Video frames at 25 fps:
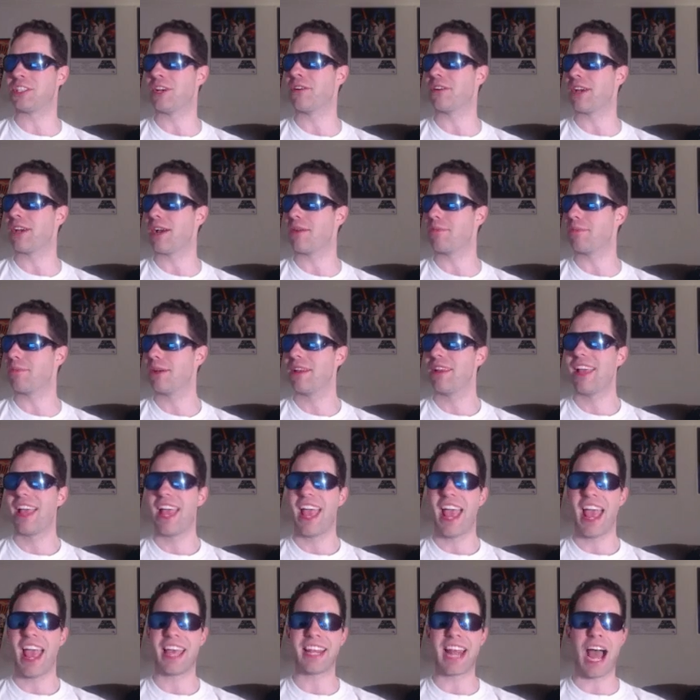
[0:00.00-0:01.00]
showed up?
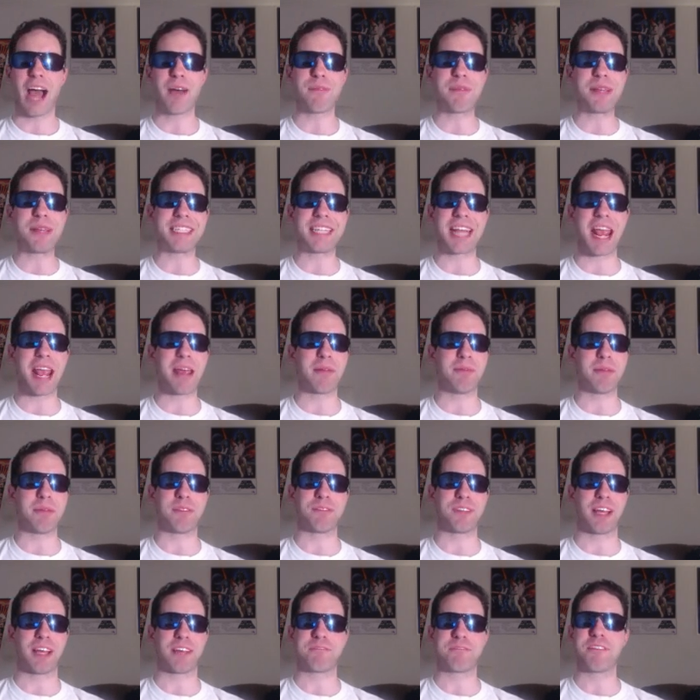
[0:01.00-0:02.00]
And I'll be damned
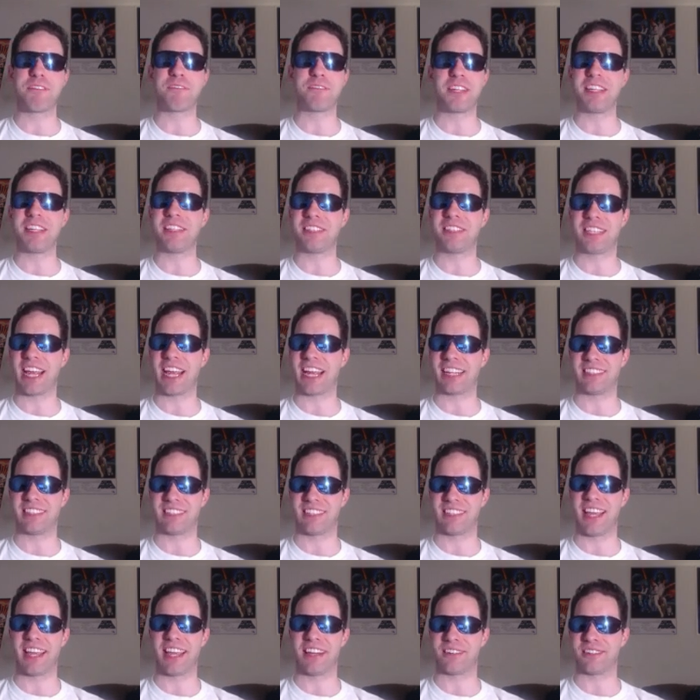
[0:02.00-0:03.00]
if, like, 15
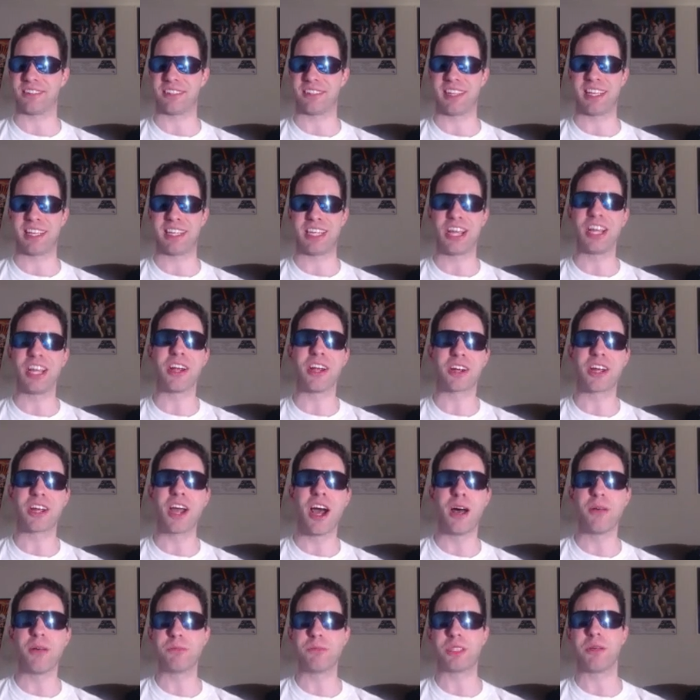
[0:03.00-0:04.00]
seconds later, here
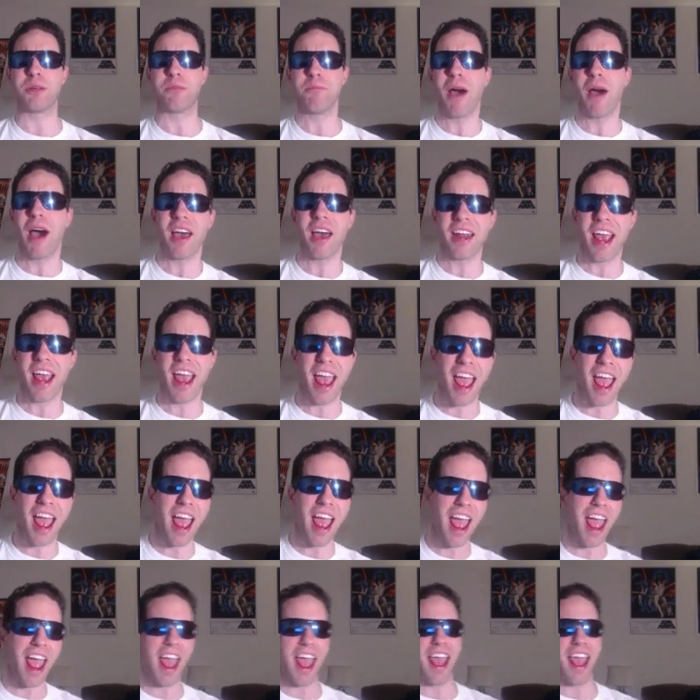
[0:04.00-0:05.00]
comes the
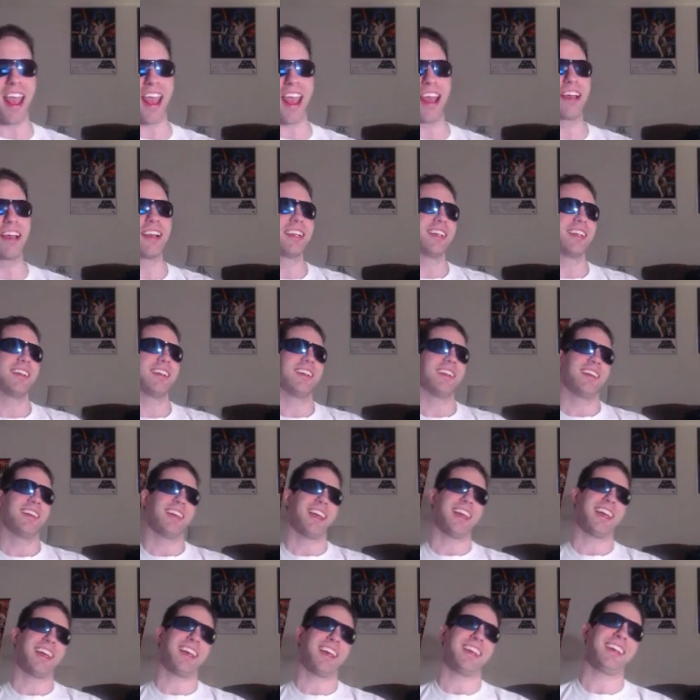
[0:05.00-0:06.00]
money!
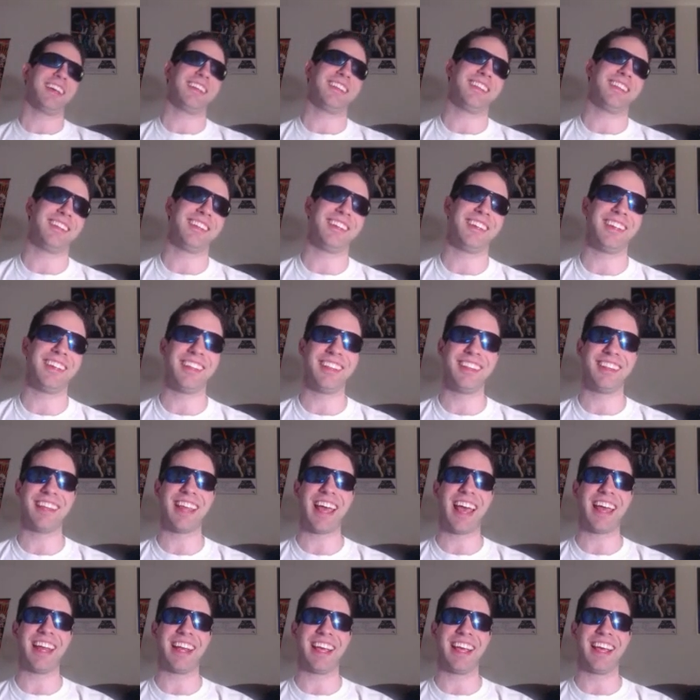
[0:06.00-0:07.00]
And
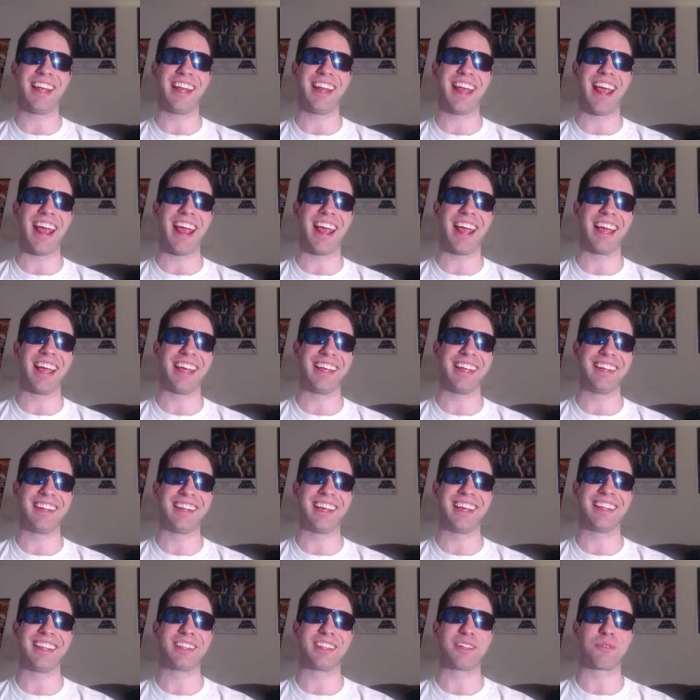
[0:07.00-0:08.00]
that hit, and
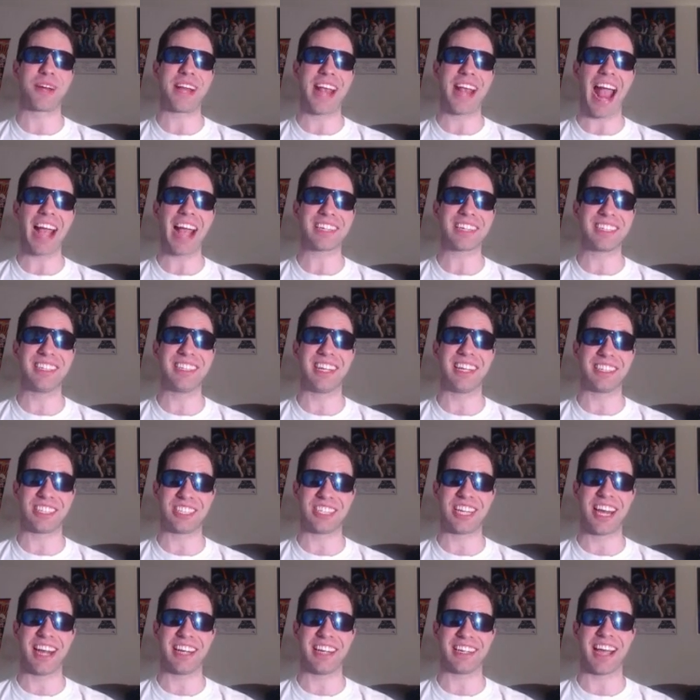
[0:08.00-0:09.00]
the reaction that
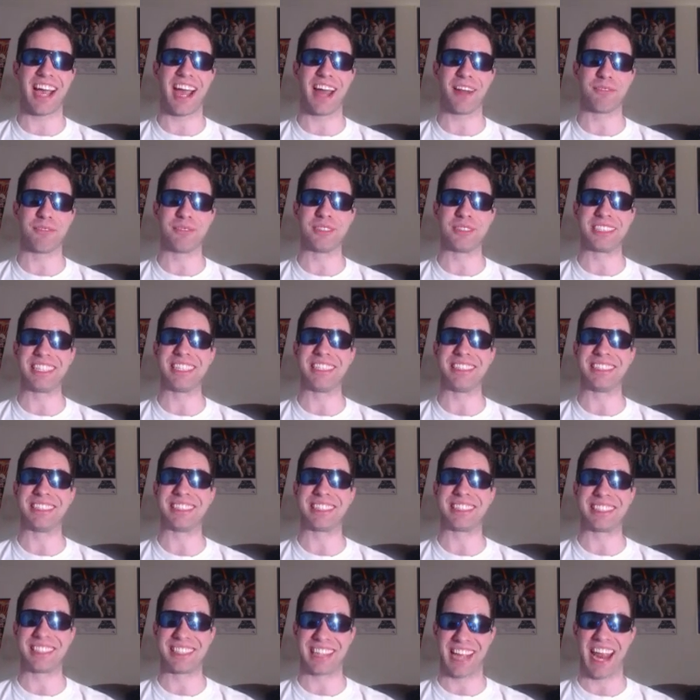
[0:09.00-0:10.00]
Shane got was
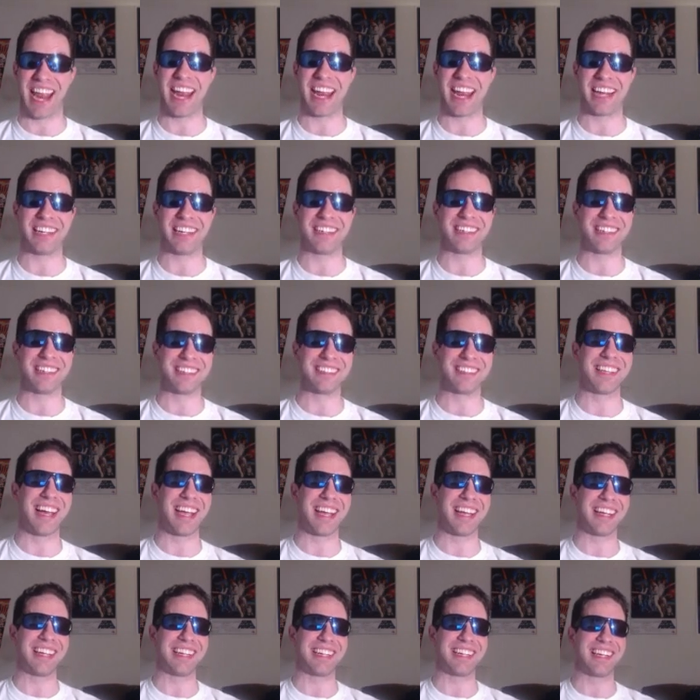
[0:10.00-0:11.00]
insane,
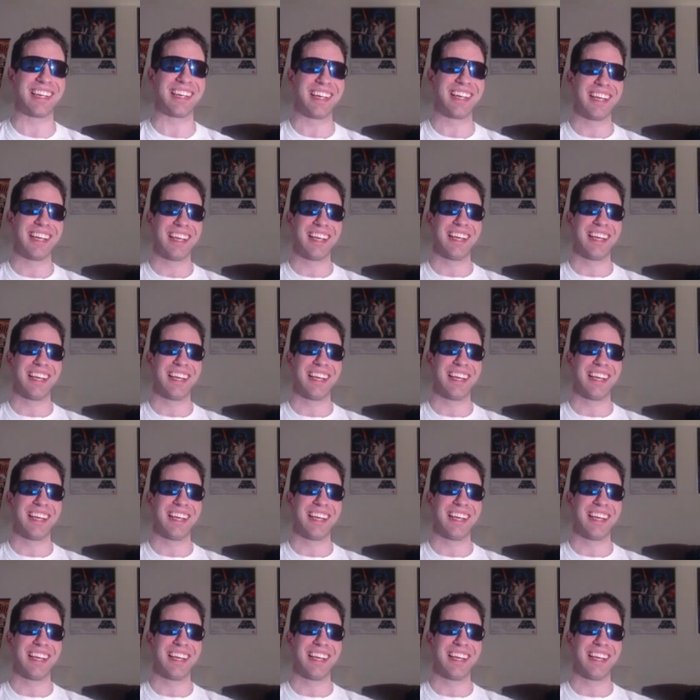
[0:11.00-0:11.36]
like,